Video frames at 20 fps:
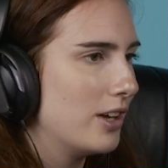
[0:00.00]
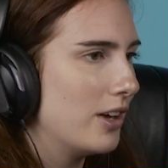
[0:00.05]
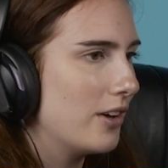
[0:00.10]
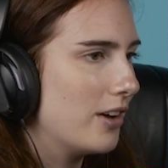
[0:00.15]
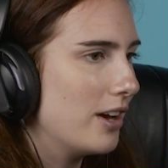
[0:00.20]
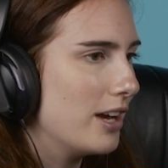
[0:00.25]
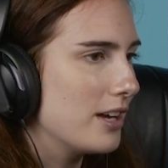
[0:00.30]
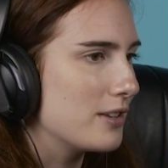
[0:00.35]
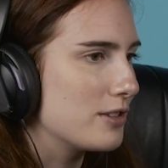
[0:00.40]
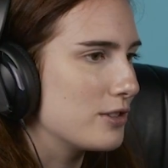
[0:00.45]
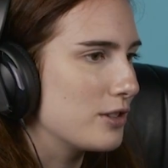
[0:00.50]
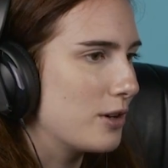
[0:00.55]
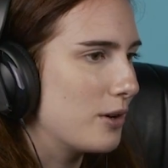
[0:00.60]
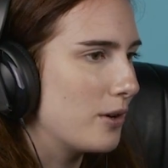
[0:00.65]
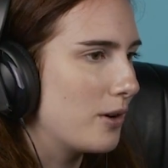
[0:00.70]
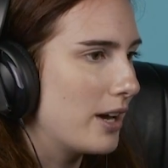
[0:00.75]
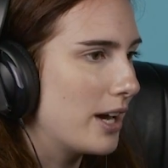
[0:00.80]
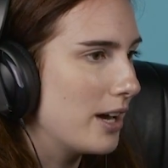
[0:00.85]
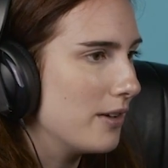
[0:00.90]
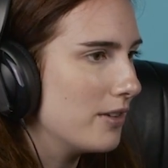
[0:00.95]
Okay, so
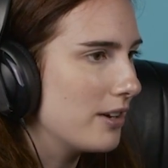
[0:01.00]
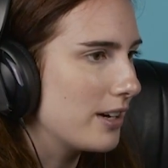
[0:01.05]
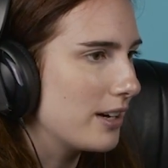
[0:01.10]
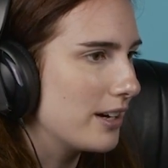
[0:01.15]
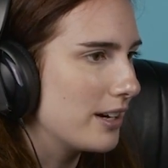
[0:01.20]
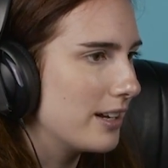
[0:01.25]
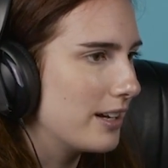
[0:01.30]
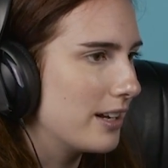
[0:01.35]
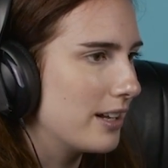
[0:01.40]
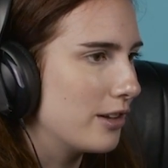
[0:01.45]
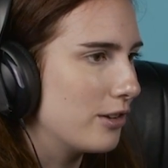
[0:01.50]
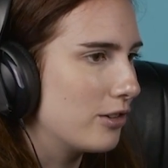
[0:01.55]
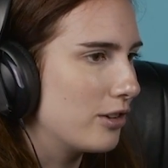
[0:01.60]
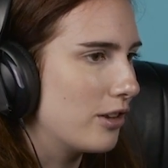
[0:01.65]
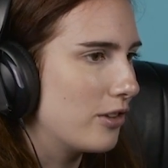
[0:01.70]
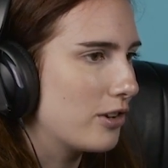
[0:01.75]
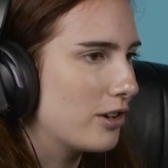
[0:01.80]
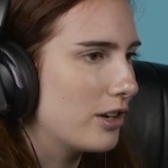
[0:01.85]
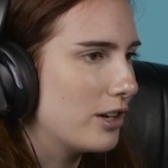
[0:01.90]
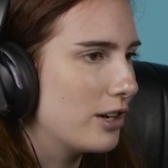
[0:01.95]
I have a gun and there's
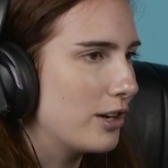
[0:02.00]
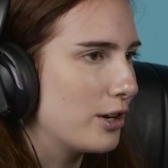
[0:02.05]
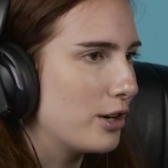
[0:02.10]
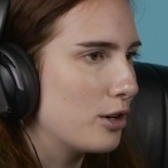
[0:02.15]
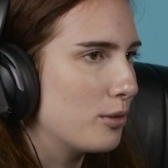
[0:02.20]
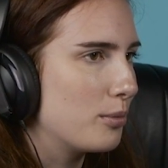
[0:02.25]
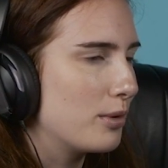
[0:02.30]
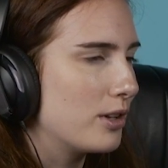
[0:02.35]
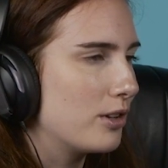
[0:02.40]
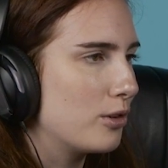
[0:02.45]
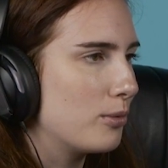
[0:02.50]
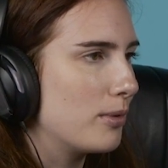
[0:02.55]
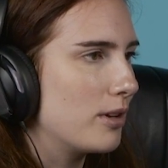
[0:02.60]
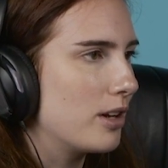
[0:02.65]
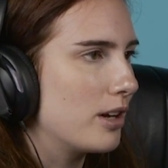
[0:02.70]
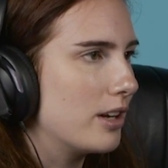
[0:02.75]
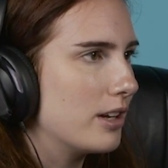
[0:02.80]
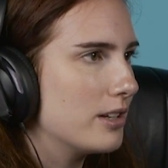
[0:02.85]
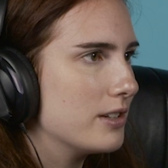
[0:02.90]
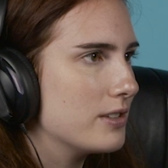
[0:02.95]
another gun here, but to be
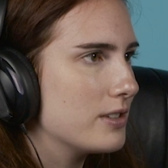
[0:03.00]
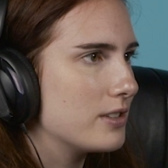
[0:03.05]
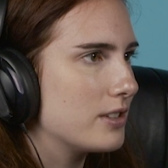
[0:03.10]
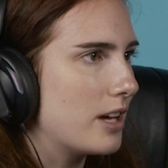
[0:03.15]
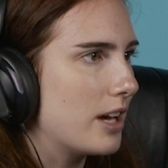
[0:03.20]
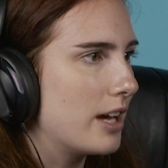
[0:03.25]
honest,